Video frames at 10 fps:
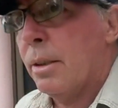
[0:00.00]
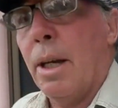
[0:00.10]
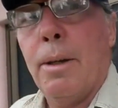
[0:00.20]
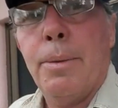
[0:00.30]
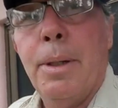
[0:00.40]

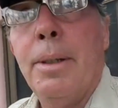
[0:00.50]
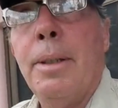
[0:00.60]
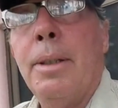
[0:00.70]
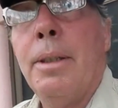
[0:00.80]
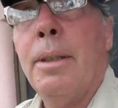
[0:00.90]
So
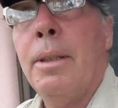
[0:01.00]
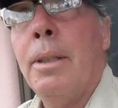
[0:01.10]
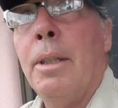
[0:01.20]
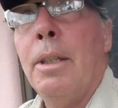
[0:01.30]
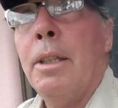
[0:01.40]

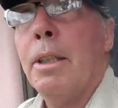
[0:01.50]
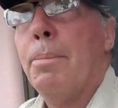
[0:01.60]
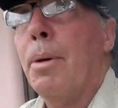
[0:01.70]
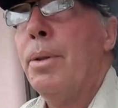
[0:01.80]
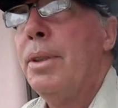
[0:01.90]

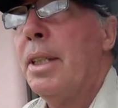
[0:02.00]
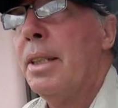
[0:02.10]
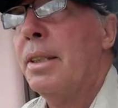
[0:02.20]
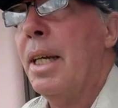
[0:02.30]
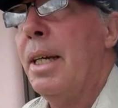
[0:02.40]
the point
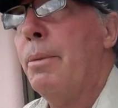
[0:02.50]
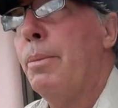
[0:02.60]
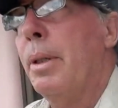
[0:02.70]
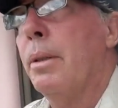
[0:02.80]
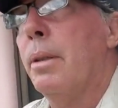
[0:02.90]
is, it
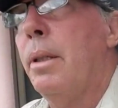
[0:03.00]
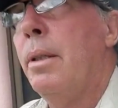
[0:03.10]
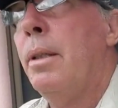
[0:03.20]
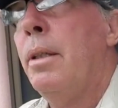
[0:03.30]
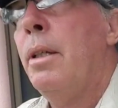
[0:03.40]
will,
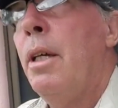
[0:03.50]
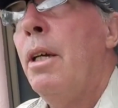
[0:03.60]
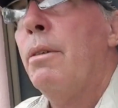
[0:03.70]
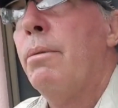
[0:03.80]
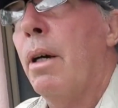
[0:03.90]

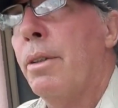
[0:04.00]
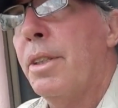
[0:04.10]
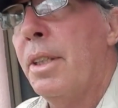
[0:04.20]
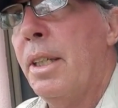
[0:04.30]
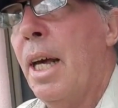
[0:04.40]

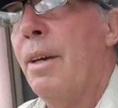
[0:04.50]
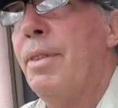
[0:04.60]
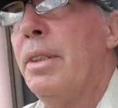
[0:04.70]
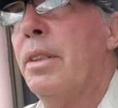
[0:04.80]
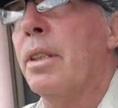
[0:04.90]
rather than
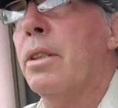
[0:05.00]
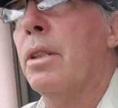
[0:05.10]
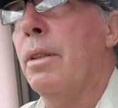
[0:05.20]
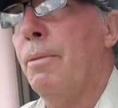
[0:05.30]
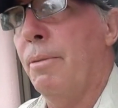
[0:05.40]
having to
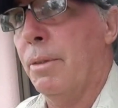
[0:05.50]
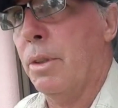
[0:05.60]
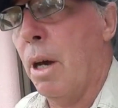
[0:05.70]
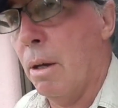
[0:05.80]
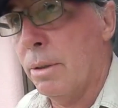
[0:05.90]

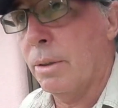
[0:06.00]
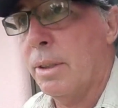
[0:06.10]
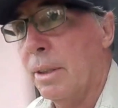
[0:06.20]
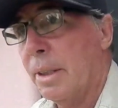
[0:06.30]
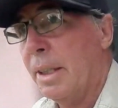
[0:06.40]

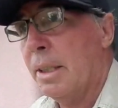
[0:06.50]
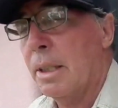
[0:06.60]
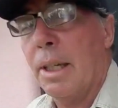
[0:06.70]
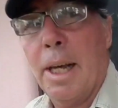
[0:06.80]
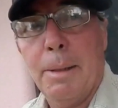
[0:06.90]
constantly
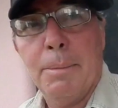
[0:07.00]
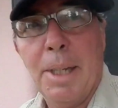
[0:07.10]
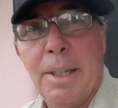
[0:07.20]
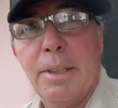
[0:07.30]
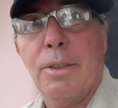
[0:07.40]
climb
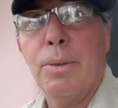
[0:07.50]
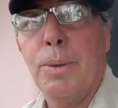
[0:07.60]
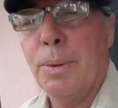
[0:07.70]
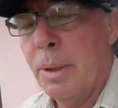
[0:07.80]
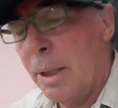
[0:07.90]
ladders
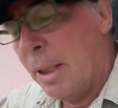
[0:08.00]
or